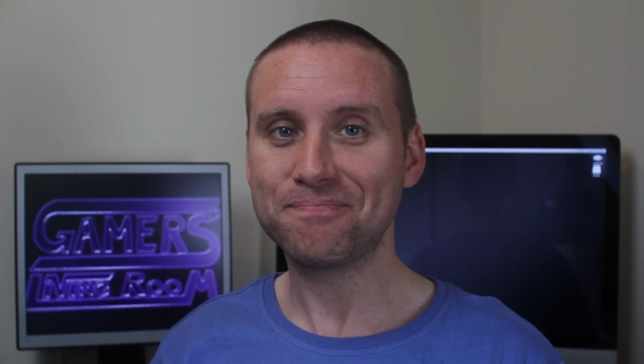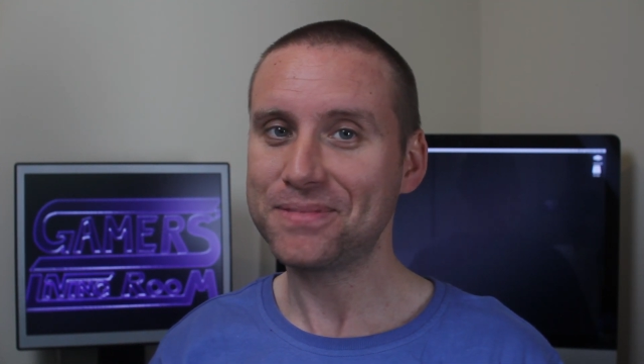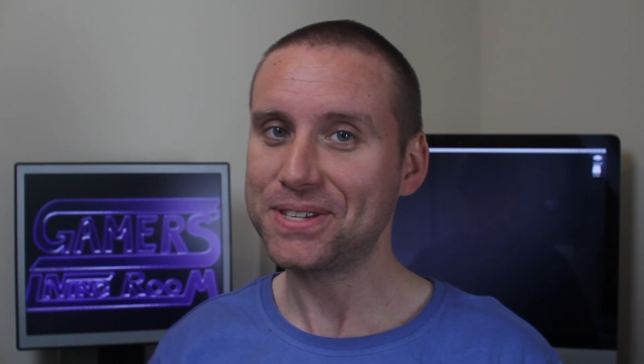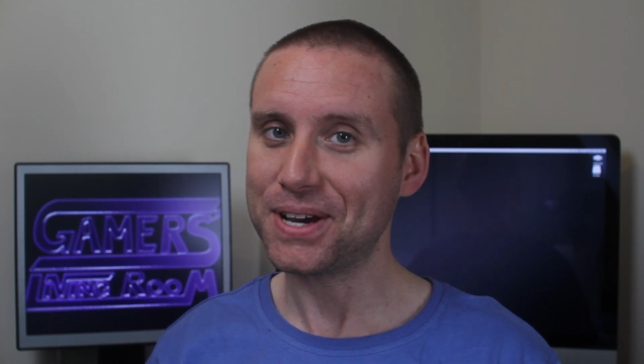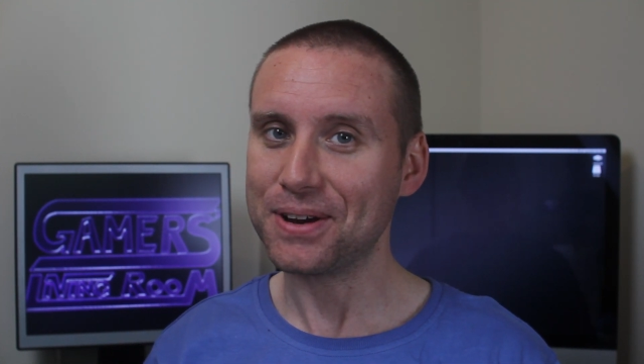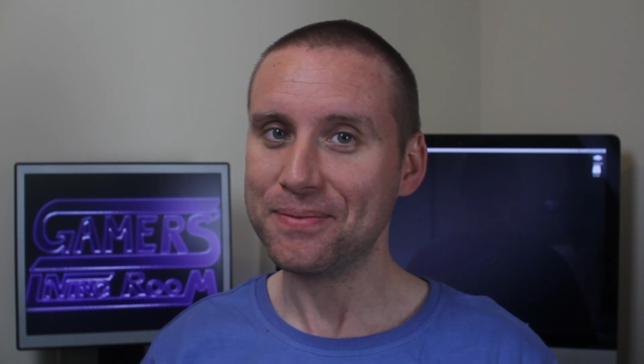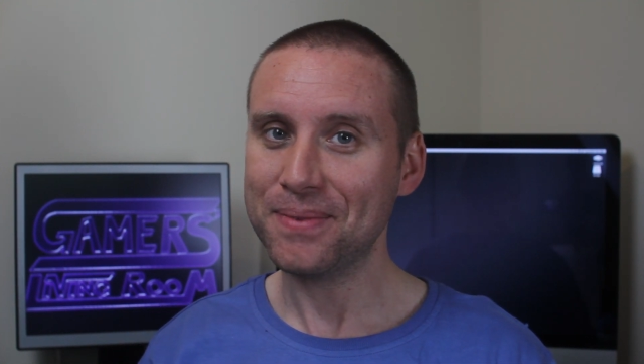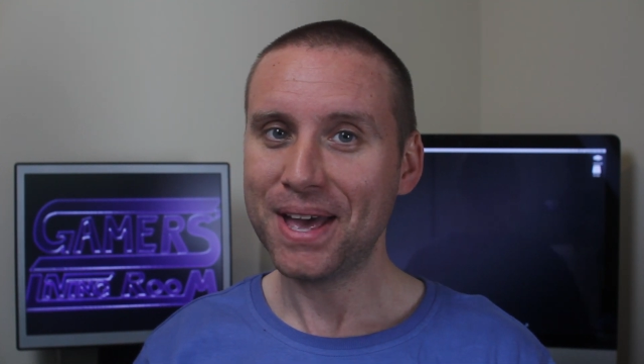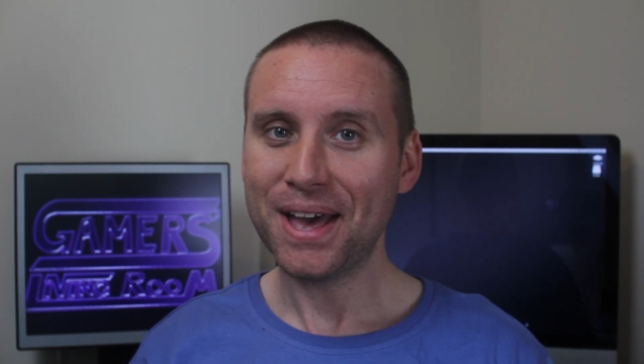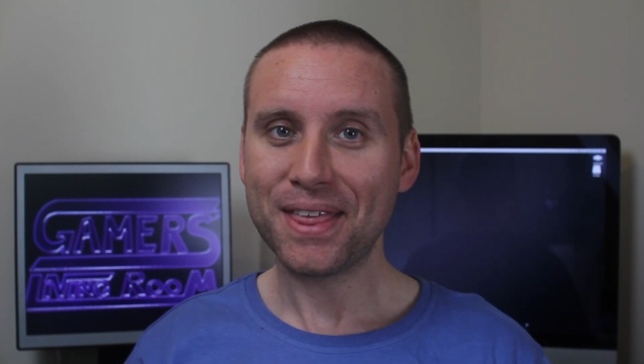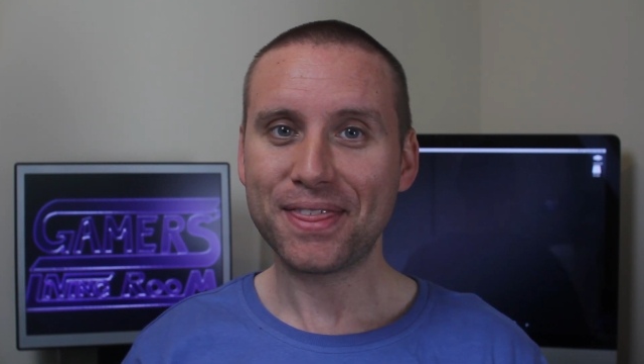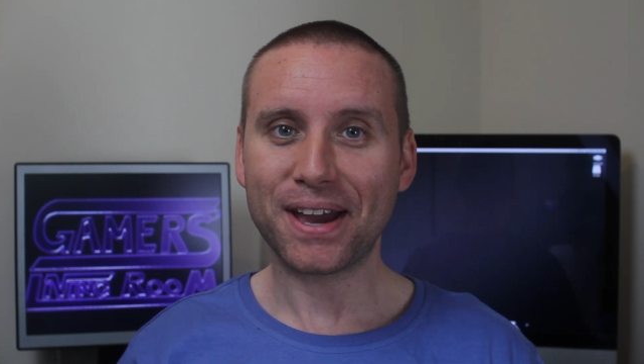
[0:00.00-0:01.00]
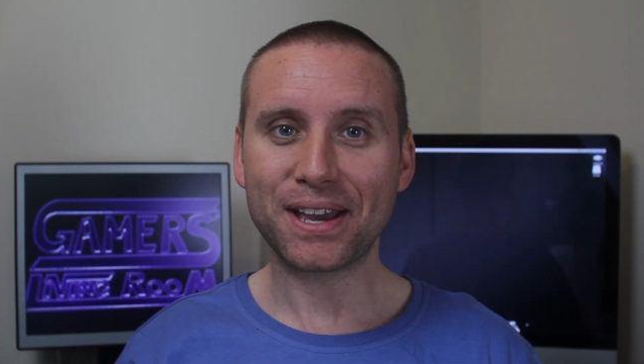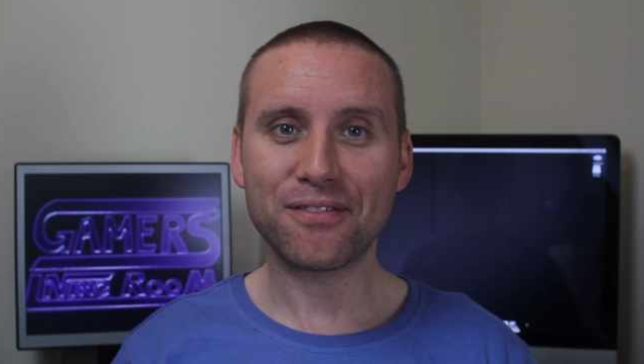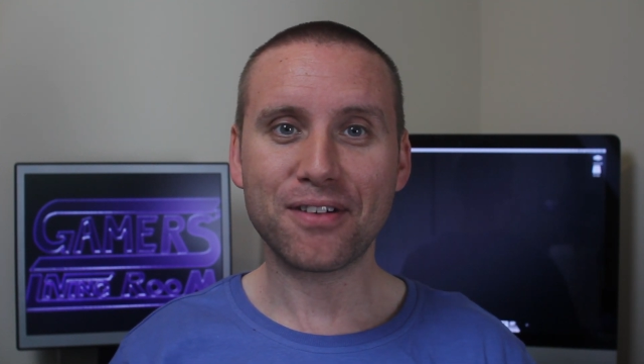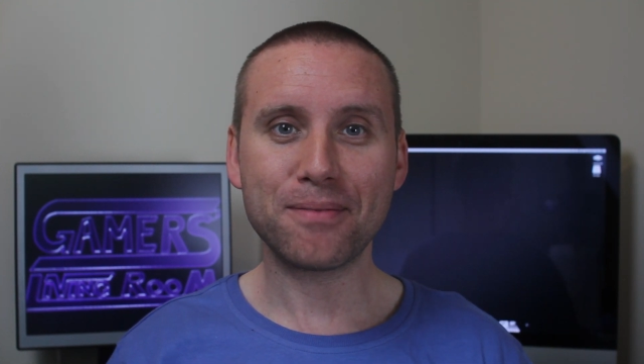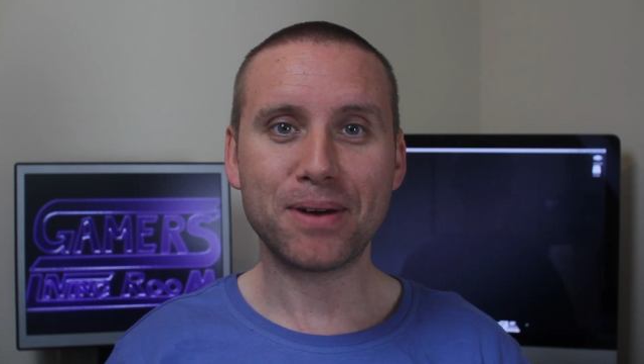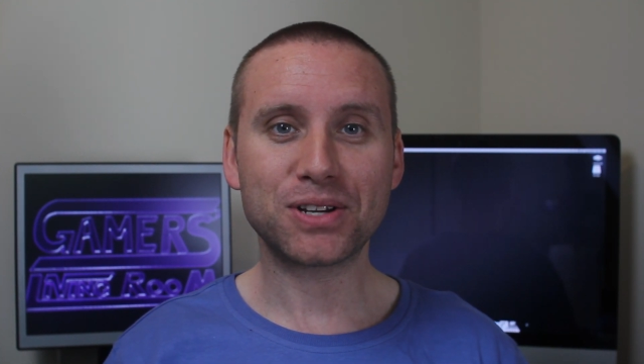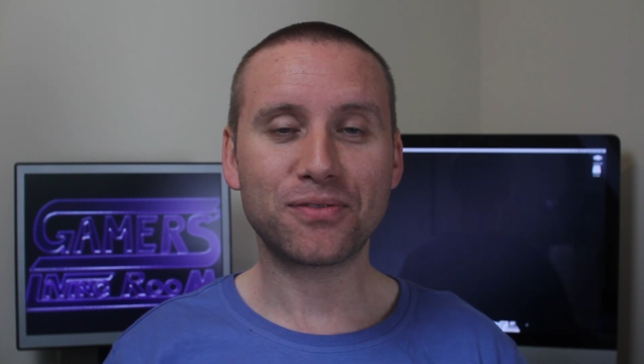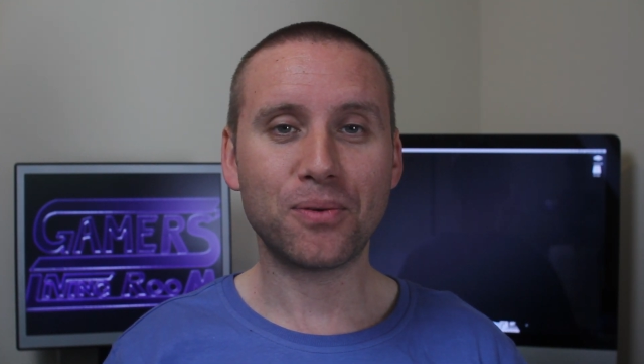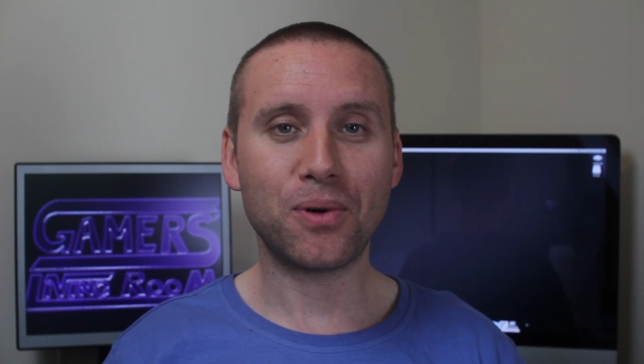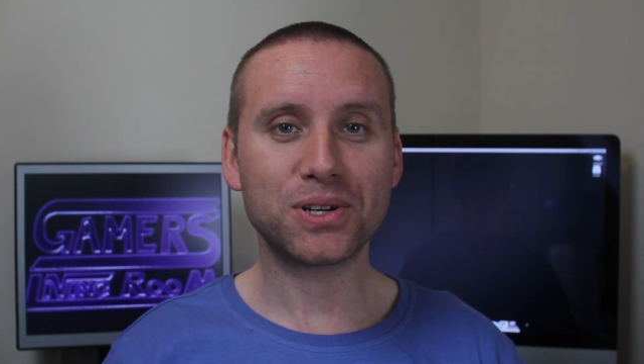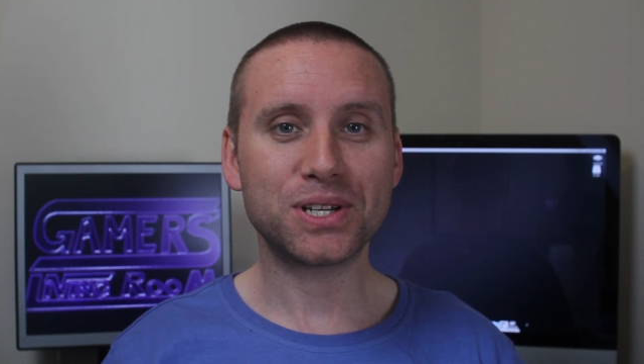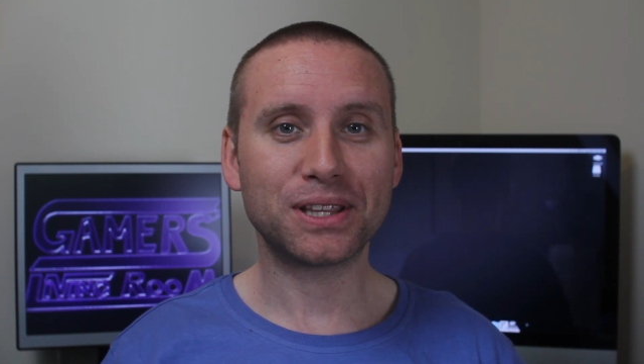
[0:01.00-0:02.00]
So, thank you very much for
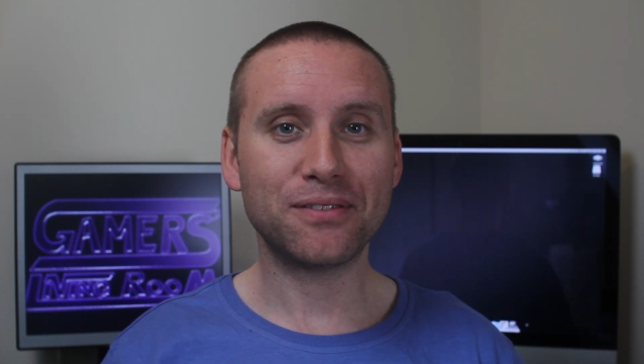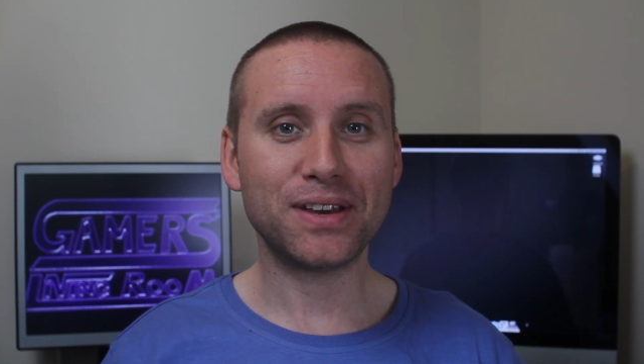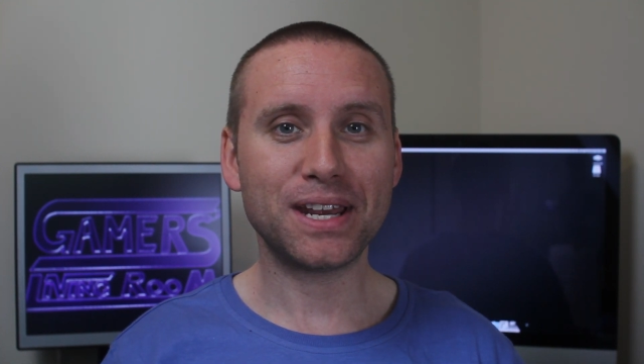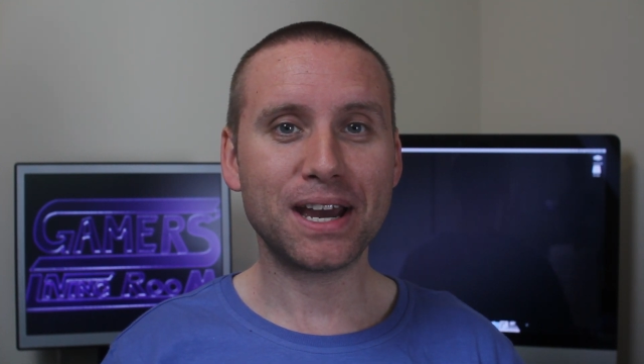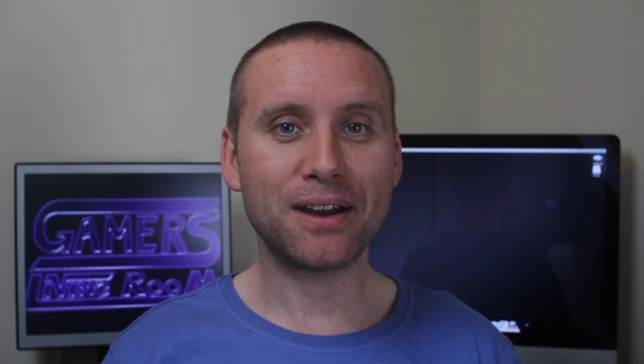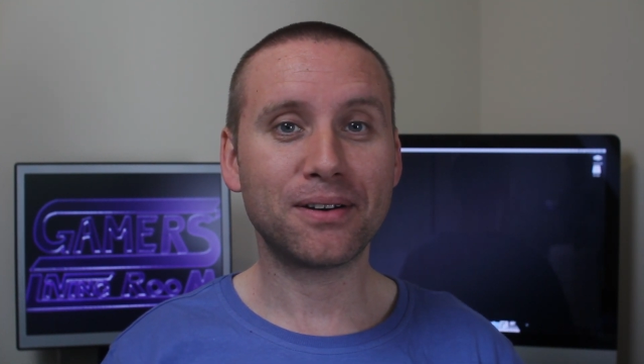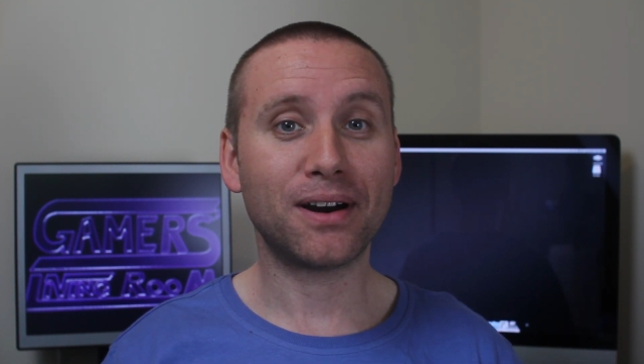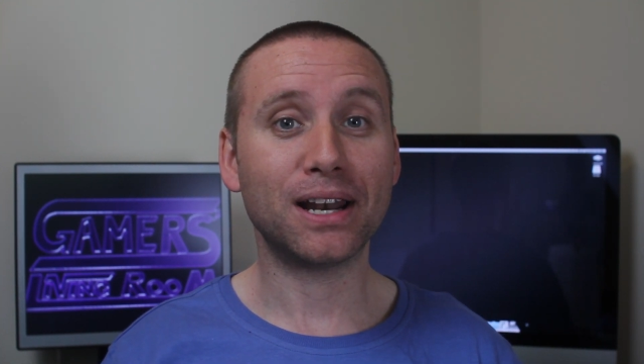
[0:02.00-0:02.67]
watching the video.